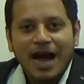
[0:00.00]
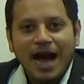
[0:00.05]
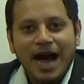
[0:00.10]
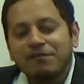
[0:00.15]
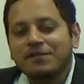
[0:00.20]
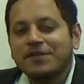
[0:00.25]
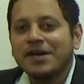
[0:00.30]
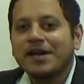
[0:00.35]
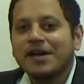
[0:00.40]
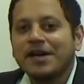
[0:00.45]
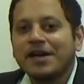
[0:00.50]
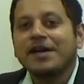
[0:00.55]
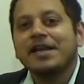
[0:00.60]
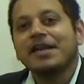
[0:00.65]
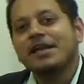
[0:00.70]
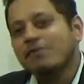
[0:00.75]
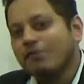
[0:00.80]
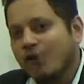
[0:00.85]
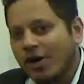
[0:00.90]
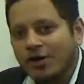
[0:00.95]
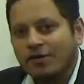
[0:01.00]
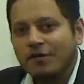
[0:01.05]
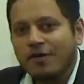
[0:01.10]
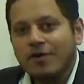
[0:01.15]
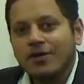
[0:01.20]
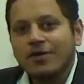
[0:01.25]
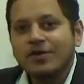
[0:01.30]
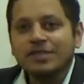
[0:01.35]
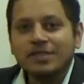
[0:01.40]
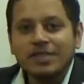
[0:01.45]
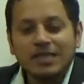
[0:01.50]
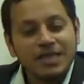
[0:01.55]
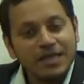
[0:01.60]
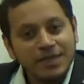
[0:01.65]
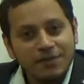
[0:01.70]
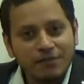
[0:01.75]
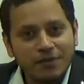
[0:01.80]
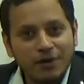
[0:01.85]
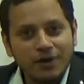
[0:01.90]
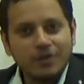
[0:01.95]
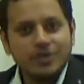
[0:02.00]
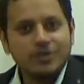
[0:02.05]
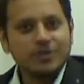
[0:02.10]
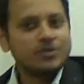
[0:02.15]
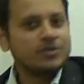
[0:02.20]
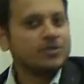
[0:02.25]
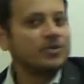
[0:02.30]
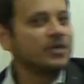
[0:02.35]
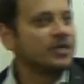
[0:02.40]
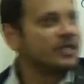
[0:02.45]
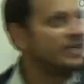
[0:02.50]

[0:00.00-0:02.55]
After D, what follows? E follows. So